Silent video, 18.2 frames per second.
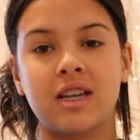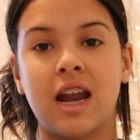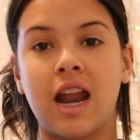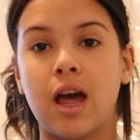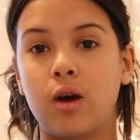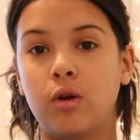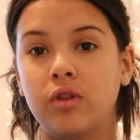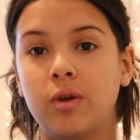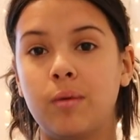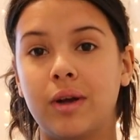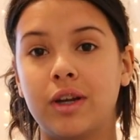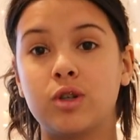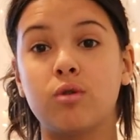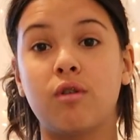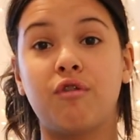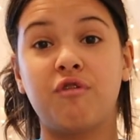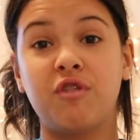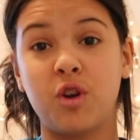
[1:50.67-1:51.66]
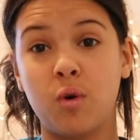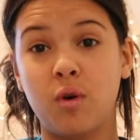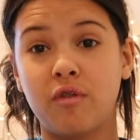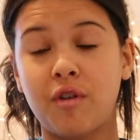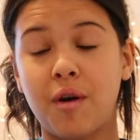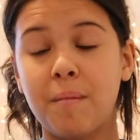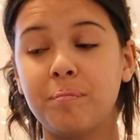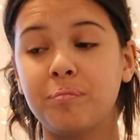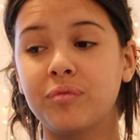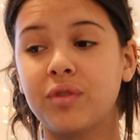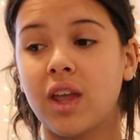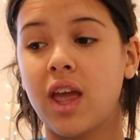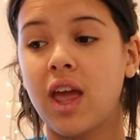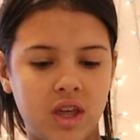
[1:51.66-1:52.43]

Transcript: and I only went to a few of them,